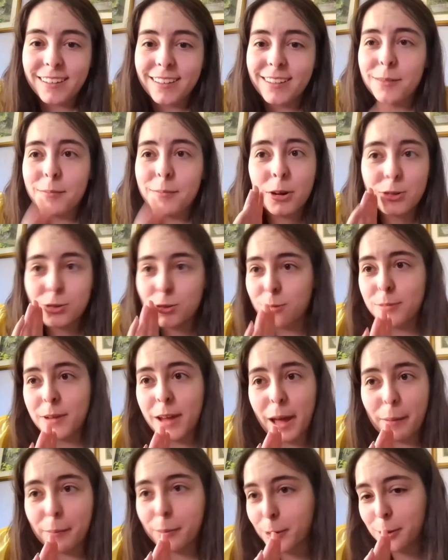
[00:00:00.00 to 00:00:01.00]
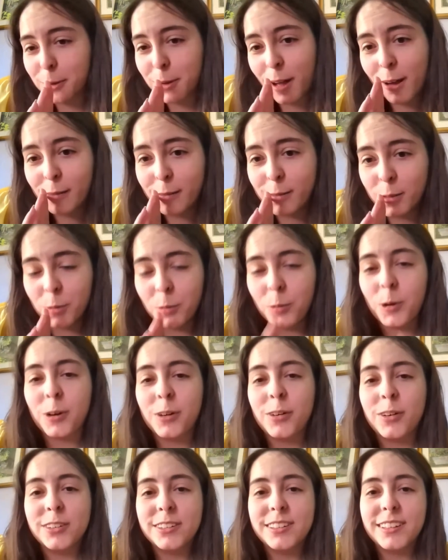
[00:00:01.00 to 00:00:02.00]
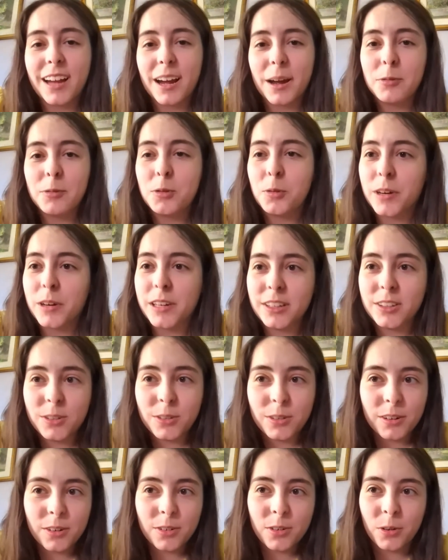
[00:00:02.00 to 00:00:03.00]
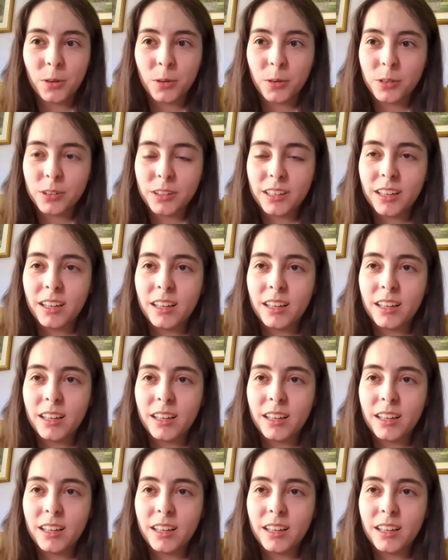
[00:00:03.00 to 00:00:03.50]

the mushroom capital of the world. I'm 22 years old.